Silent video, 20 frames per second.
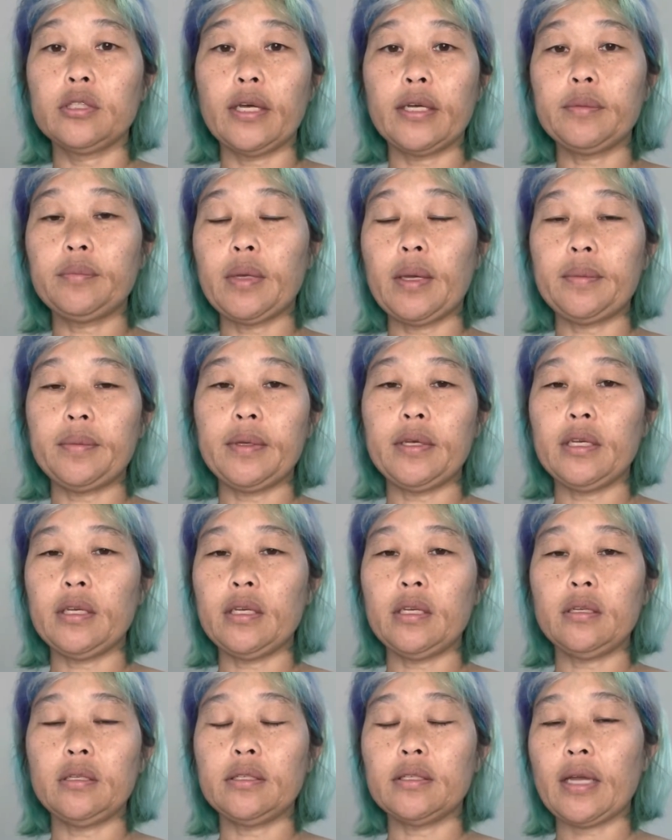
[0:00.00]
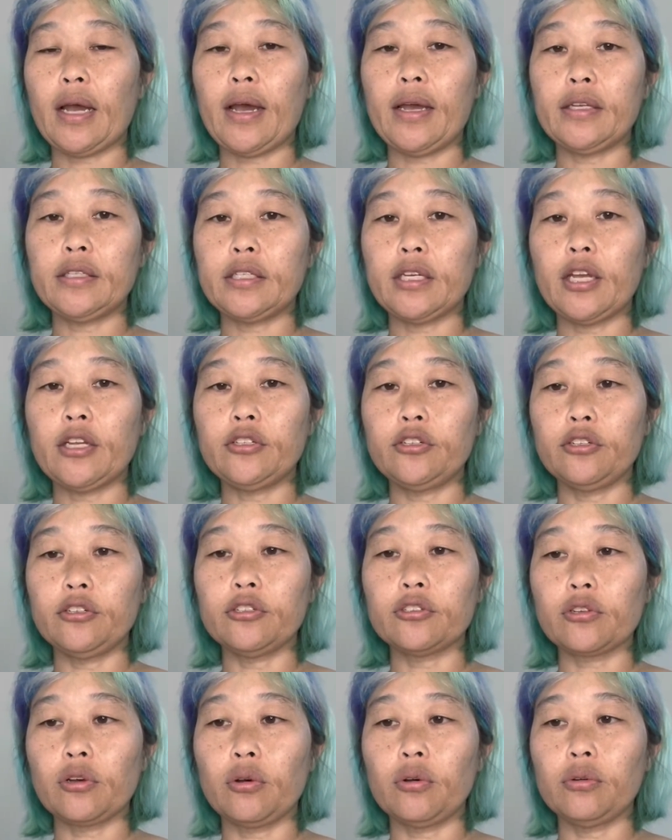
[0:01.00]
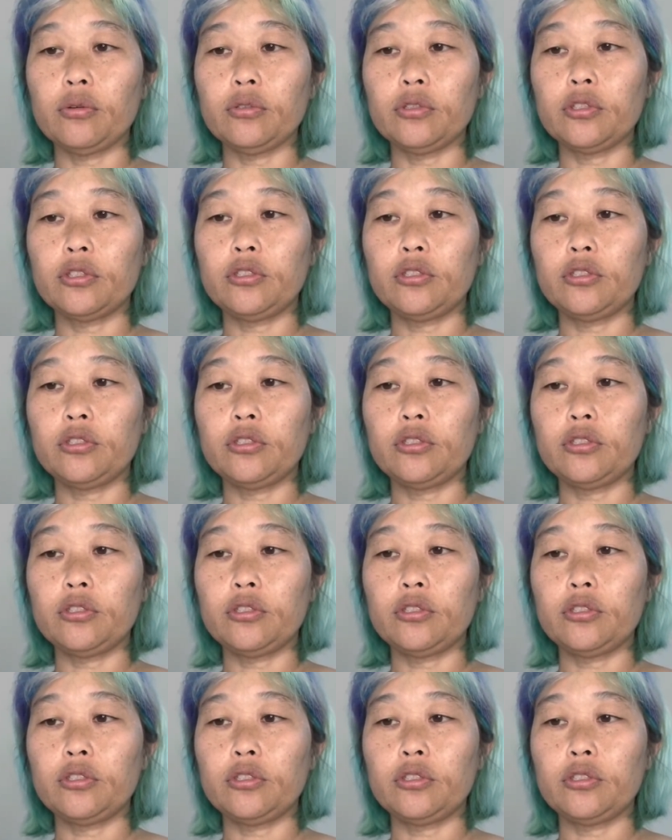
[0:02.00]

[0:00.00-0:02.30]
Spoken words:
like maybe 9-10 years old,